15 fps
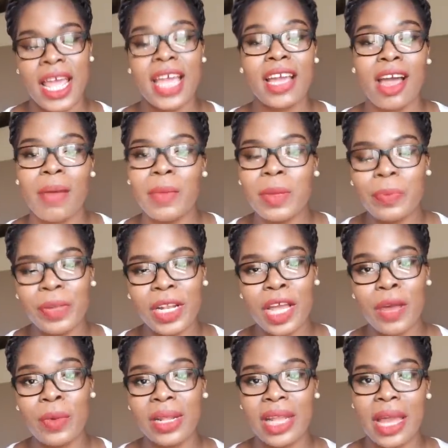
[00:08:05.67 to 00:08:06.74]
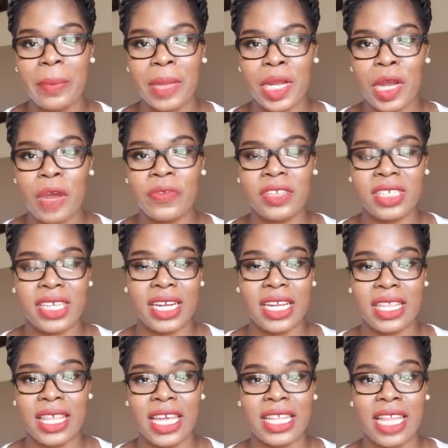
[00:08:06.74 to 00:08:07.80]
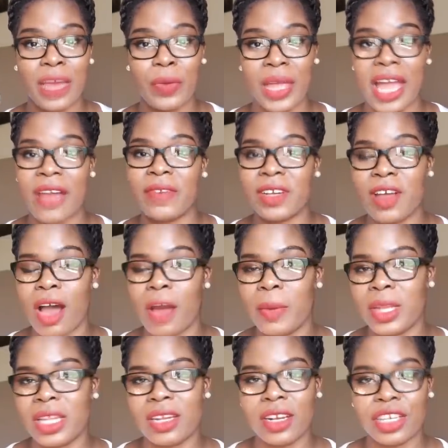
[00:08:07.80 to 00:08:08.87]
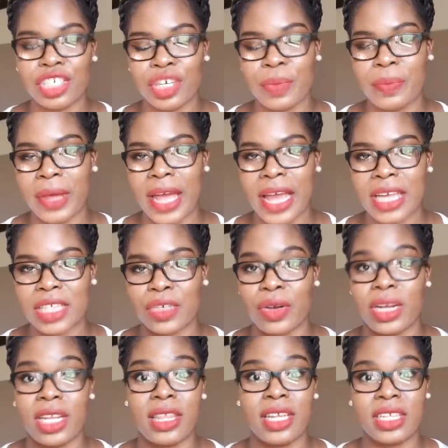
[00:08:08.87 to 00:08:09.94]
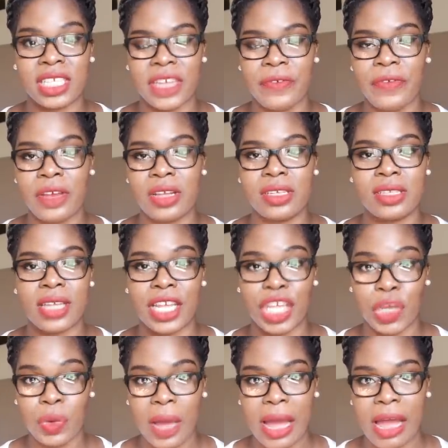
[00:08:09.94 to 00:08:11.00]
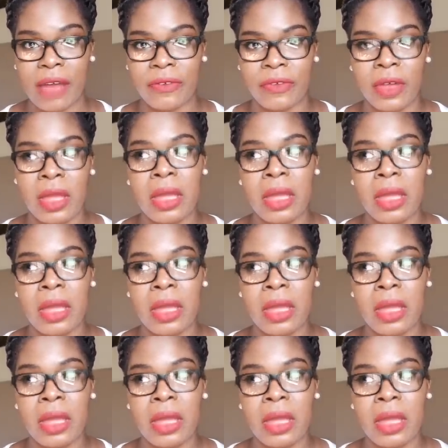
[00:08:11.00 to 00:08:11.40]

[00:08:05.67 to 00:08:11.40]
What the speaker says: Comment below and let me know if there's anything that we have in common in our gym bags, or anything different that you have.